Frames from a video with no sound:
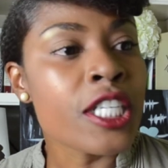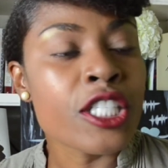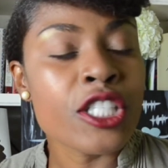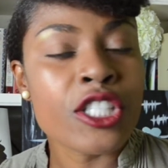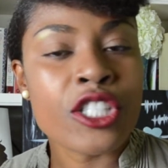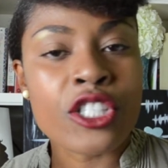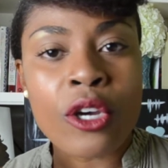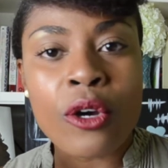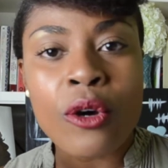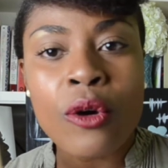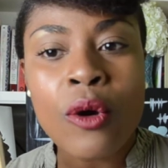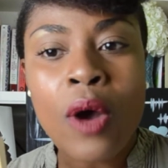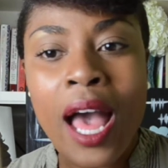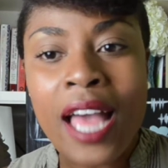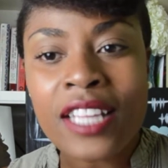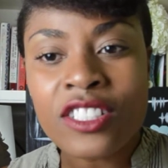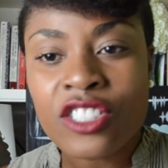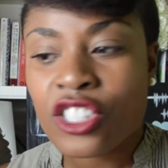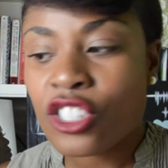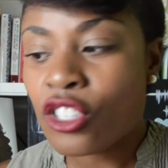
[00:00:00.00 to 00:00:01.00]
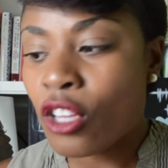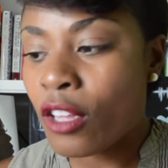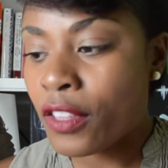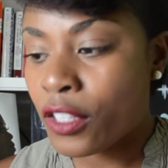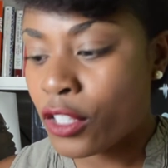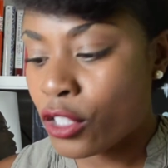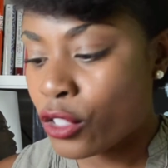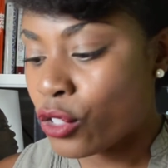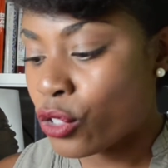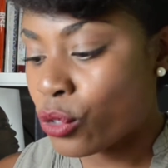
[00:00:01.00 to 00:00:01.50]
So I just thought
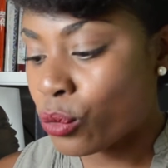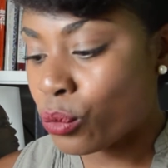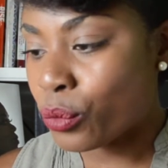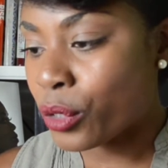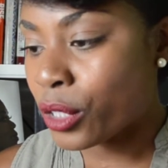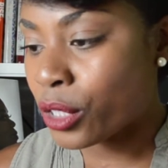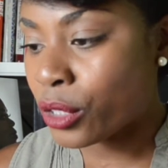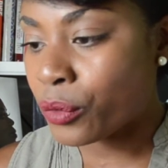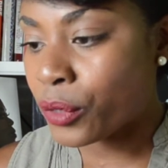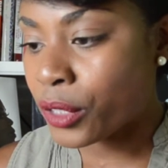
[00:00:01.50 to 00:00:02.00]
that this is a really,